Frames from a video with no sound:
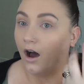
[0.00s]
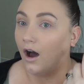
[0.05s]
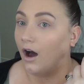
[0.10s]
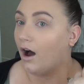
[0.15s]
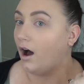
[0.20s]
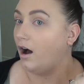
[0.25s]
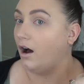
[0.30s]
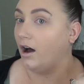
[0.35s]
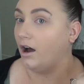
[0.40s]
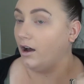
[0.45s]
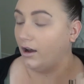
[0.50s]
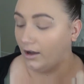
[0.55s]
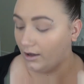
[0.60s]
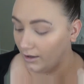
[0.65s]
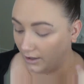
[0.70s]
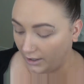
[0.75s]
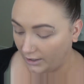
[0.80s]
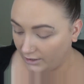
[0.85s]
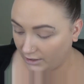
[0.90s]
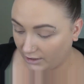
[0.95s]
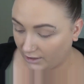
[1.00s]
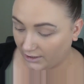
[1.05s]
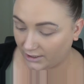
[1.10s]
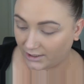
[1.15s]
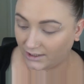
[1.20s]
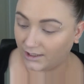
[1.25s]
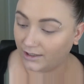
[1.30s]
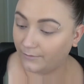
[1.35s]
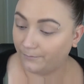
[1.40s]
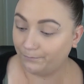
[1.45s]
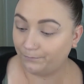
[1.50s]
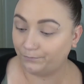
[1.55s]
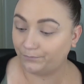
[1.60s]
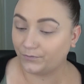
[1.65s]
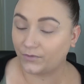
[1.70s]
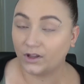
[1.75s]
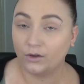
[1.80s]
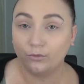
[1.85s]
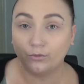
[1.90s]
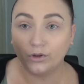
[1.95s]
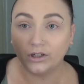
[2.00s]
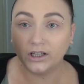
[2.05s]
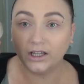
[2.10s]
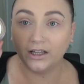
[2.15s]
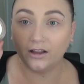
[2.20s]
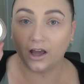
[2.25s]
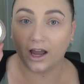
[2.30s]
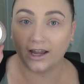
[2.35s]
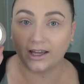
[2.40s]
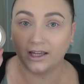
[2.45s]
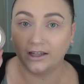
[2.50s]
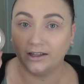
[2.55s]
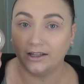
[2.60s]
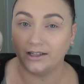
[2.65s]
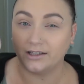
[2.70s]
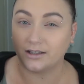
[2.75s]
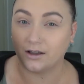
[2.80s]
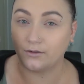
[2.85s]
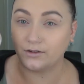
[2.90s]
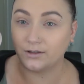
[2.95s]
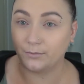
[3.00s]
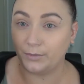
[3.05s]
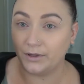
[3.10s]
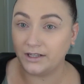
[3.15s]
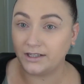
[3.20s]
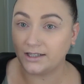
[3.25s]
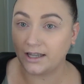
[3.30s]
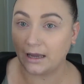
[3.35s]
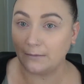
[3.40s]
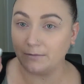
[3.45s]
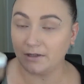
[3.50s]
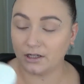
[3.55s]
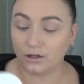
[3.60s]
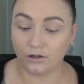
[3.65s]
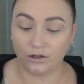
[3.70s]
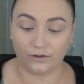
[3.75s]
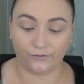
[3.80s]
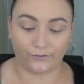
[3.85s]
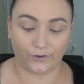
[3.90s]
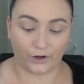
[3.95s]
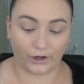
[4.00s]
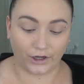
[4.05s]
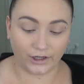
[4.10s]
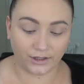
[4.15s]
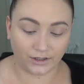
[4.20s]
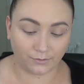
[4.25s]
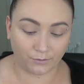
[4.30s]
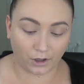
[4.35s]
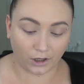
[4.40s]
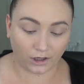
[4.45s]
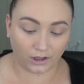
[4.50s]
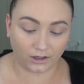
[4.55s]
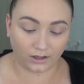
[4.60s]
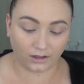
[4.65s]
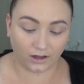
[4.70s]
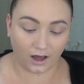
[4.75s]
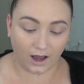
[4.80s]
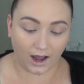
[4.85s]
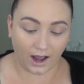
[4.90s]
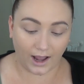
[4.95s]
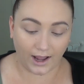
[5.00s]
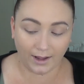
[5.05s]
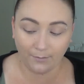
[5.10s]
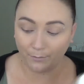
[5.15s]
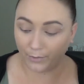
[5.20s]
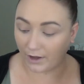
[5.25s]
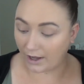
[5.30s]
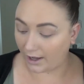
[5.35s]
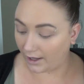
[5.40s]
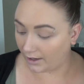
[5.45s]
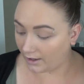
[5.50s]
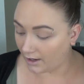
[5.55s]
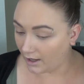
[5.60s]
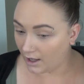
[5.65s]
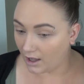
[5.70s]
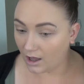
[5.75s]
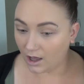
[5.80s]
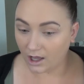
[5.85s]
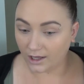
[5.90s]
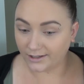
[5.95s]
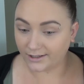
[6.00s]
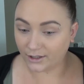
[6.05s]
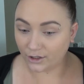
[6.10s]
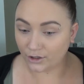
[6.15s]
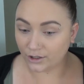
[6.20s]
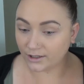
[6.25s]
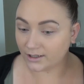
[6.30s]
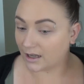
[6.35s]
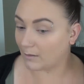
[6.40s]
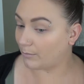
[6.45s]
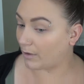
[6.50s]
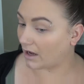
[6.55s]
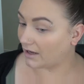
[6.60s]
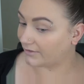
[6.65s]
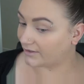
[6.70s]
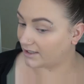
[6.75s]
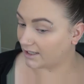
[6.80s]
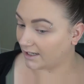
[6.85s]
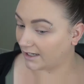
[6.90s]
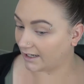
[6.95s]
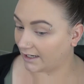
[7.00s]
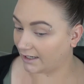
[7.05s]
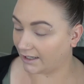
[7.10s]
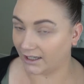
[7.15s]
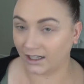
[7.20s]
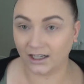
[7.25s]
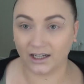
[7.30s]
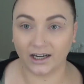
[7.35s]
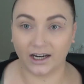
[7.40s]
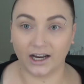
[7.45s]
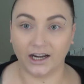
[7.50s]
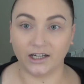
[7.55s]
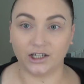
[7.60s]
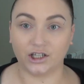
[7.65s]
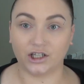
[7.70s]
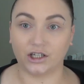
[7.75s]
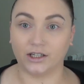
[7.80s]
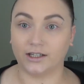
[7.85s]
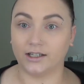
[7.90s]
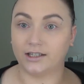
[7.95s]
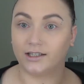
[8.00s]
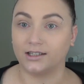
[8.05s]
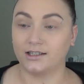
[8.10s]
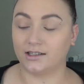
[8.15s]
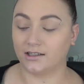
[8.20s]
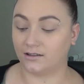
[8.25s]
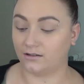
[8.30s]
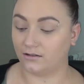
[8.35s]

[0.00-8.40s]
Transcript: Oh, I just really liking this. I was a bit skeptical at first, I'm not gonna lie, but as soon as I buffed it in, it just